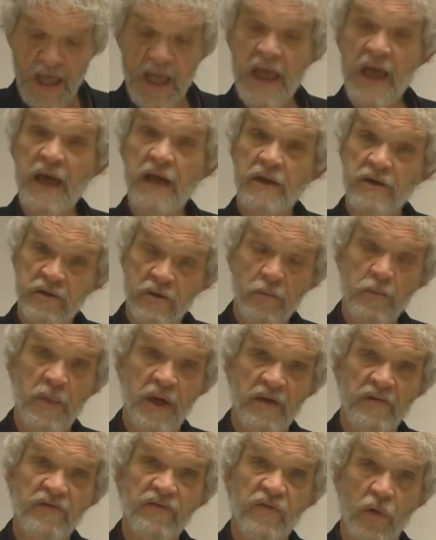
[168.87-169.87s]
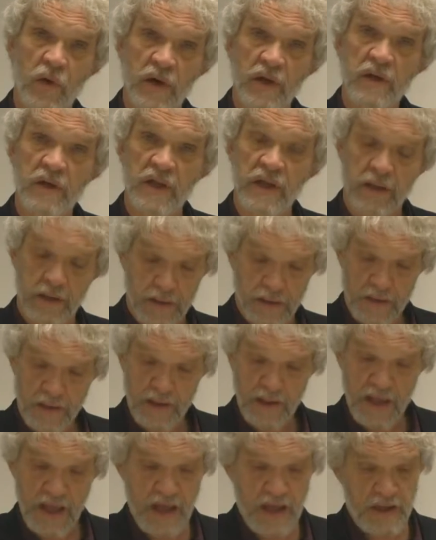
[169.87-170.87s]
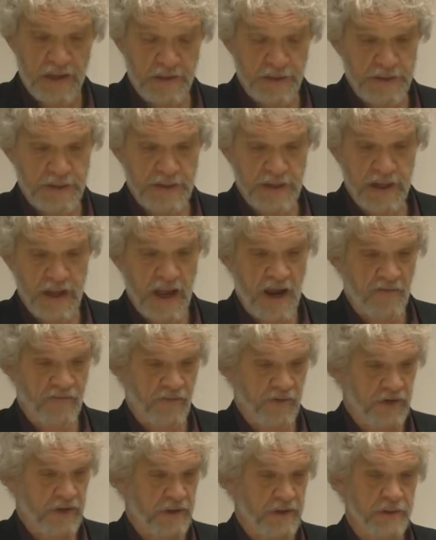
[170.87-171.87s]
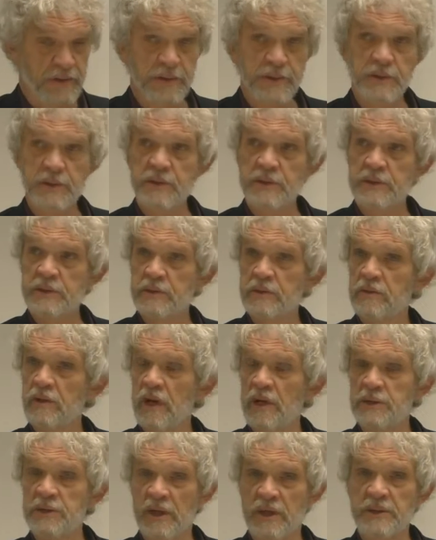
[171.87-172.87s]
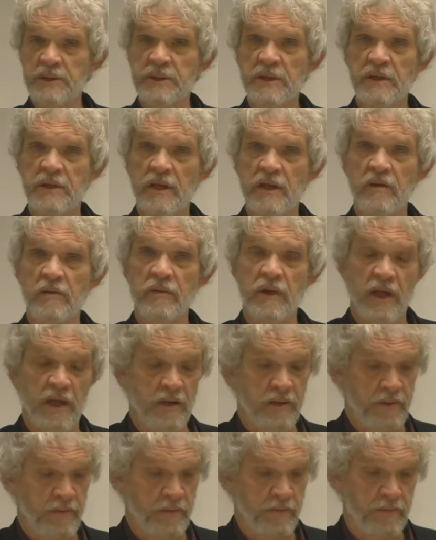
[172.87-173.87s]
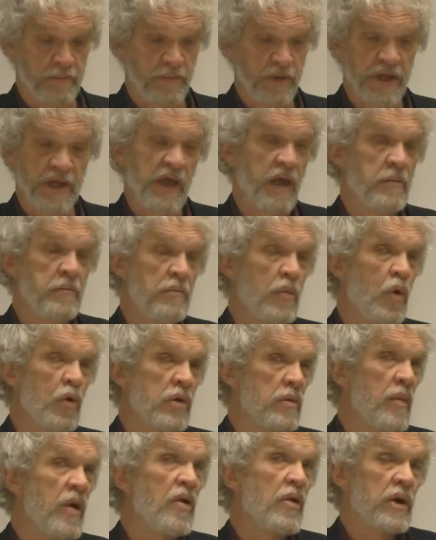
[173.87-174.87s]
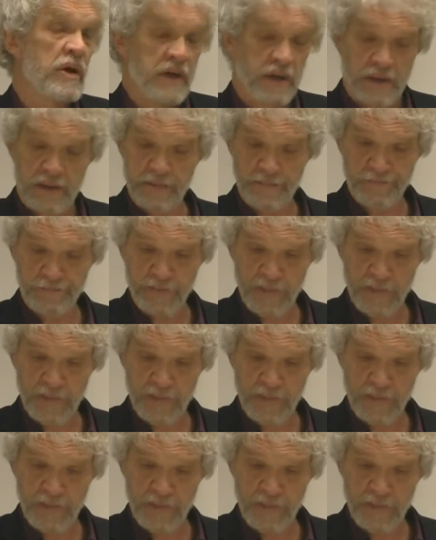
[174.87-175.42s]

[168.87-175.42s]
and metaphorically, as Africans adjusted and became more American,